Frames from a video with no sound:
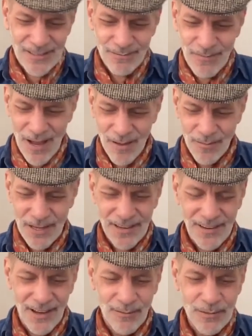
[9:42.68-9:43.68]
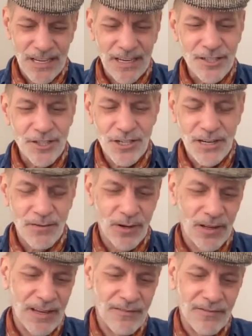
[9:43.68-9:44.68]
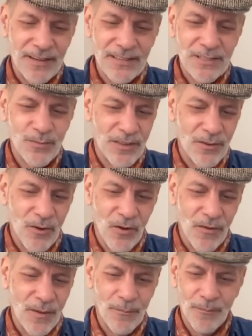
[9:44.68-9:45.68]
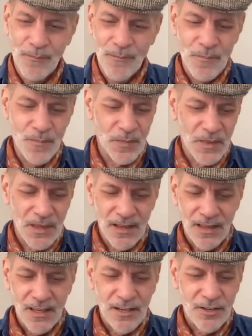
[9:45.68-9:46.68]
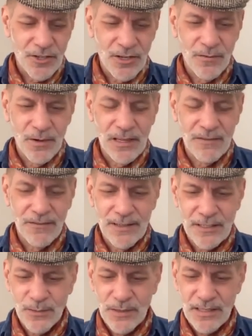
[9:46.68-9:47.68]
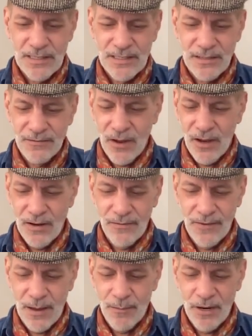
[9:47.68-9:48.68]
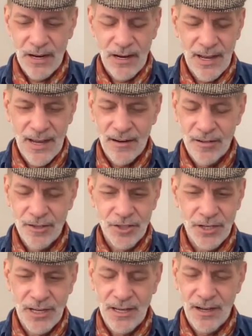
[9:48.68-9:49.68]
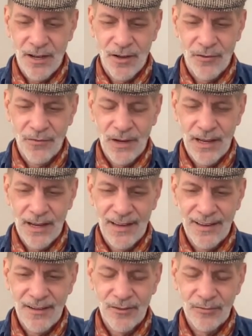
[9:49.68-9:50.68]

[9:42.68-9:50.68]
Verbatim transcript: mommy comes, and she really fits with all of them. She really fits with this divine feminine energy of like